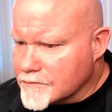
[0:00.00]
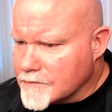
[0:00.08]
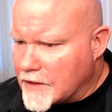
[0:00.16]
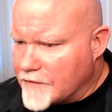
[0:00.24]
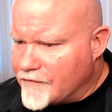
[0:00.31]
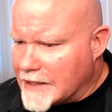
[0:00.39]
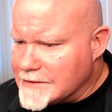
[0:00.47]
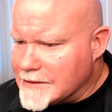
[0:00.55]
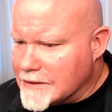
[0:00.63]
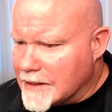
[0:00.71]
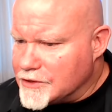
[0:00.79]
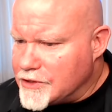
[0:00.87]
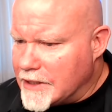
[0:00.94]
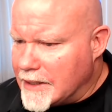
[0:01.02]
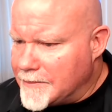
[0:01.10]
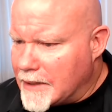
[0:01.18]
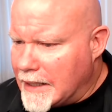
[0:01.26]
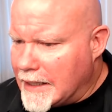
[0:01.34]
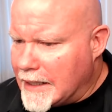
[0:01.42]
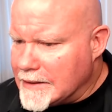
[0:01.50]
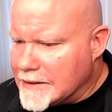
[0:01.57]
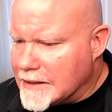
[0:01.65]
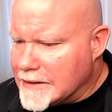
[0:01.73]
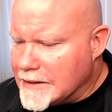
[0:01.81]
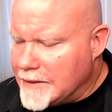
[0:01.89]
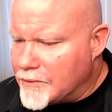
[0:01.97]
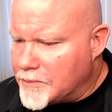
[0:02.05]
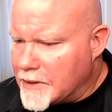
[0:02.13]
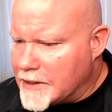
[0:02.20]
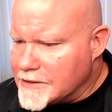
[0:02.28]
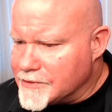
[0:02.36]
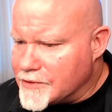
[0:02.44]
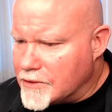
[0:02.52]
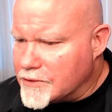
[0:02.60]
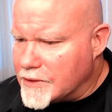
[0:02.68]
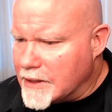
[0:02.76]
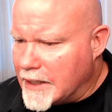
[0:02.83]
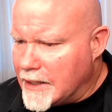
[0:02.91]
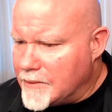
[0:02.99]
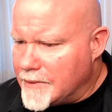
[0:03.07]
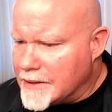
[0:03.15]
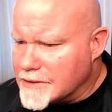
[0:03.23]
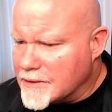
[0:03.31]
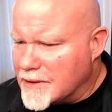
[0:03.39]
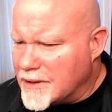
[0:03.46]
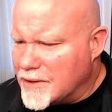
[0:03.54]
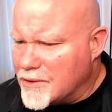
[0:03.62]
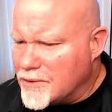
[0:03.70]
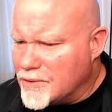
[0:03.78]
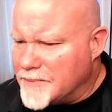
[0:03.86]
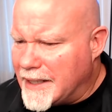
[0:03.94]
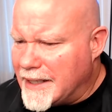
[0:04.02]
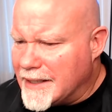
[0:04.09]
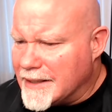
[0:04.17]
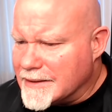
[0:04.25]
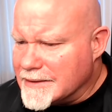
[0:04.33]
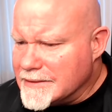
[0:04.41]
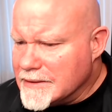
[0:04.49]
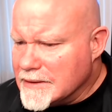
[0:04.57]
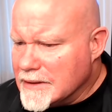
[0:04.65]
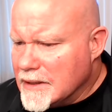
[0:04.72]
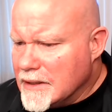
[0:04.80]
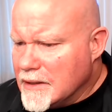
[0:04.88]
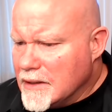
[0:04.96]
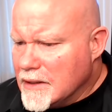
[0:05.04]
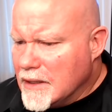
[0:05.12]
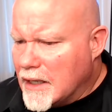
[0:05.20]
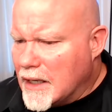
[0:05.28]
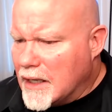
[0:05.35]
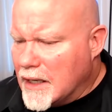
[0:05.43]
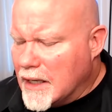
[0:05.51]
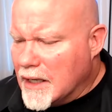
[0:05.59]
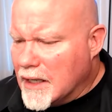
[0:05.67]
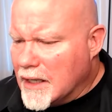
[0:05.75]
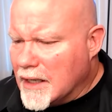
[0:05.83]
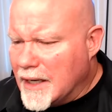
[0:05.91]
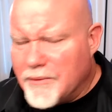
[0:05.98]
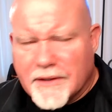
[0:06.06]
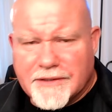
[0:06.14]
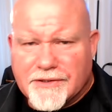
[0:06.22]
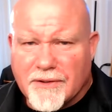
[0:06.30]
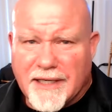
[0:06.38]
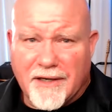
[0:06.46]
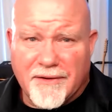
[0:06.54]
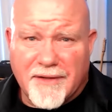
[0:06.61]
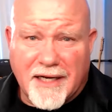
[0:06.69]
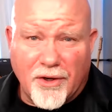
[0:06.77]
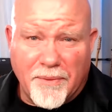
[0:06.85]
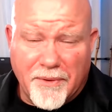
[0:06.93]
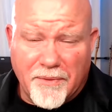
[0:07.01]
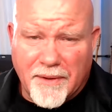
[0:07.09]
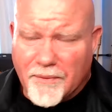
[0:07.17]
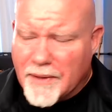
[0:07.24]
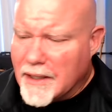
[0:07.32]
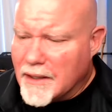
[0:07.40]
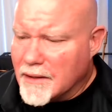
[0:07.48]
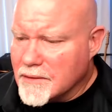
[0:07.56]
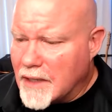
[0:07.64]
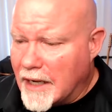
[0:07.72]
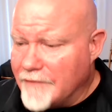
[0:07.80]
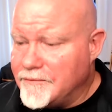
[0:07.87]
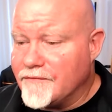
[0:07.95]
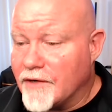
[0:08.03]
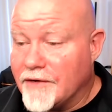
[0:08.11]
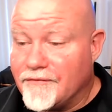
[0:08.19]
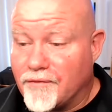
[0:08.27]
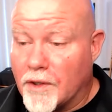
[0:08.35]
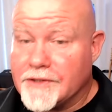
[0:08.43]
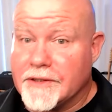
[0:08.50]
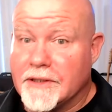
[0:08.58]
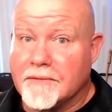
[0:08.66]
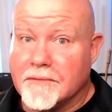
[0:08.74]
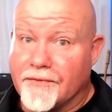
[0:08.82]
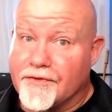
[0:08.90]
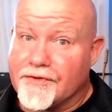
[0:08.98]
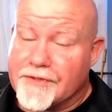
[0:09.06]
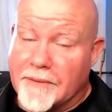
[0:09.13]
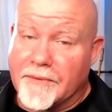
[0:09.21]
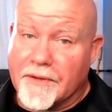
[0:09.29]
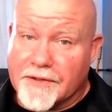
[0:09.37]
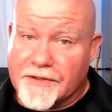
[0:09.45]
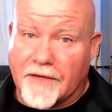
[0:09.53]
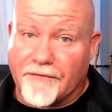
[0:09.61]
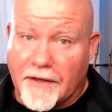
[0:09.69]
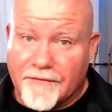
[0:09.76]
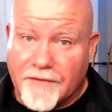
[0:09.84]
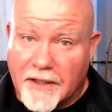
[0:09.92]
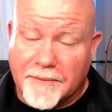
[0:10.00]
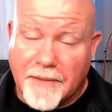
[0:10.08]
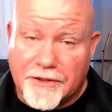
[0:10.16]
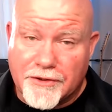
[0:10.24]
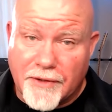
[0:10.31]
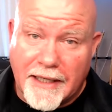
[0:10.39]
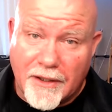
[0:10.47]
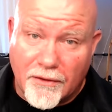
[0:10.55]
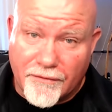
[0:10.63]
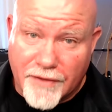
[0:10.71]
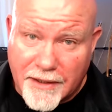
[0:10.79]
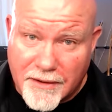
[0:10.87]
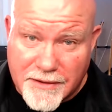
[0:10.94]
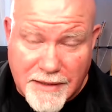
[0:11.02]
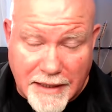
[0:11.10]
Fasting like a champ. I had to get knee replacement surgery 8 weeks ago. Oh, man. I'm really sorry to hear that. I hope it went well. I've been very fortunate with some of the stuff I've done in my training over the years.